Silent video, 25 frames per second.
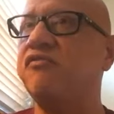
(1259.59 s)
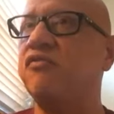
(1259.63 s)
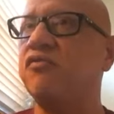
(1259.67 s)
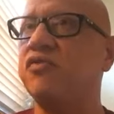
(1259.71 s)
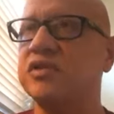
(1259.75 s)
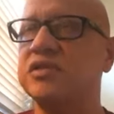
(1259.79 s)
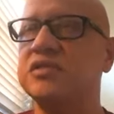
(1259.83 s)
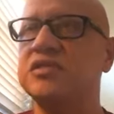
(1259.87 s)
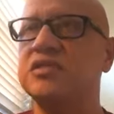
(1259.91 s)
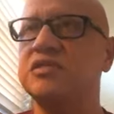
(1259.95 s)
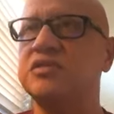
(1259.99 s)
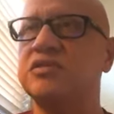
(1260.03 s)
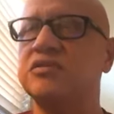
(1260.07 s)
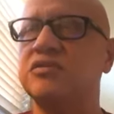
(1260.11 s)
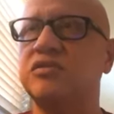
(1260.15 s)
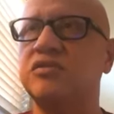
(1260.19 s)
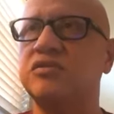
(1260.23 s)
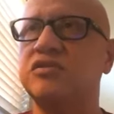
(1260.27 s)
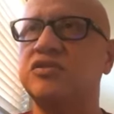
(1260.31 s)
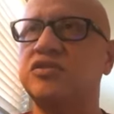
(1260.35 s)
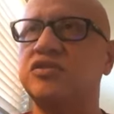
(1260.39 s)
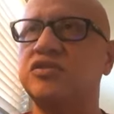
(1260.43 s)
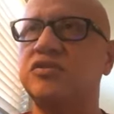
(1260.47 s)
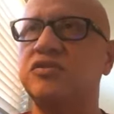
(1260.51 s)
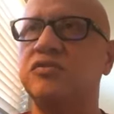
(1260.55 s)
forces her
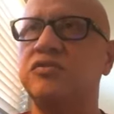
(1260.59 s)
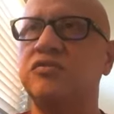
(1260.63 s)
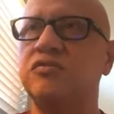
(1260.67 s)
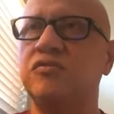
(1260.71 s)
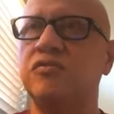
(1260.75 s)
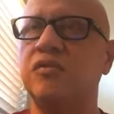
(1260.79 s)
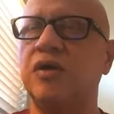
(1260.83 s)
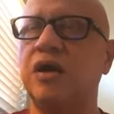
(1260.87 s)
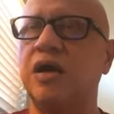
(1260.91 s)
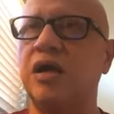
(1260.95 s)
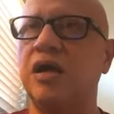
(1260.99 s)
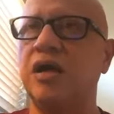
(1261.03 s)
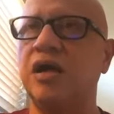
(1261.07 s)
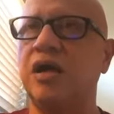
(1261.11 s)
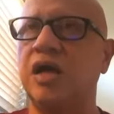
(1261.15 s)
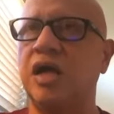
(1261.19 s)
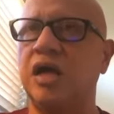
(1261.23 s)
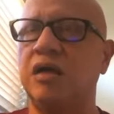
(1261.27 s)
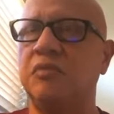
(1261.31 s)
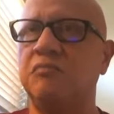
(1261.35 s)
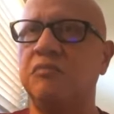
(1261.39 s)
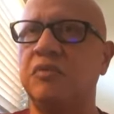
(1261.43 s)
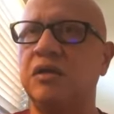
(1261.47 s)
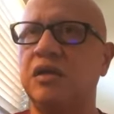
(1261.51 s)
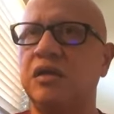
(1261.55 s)
to
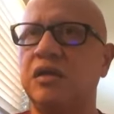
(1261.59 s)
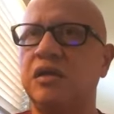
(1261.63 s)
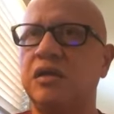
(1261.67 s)
um,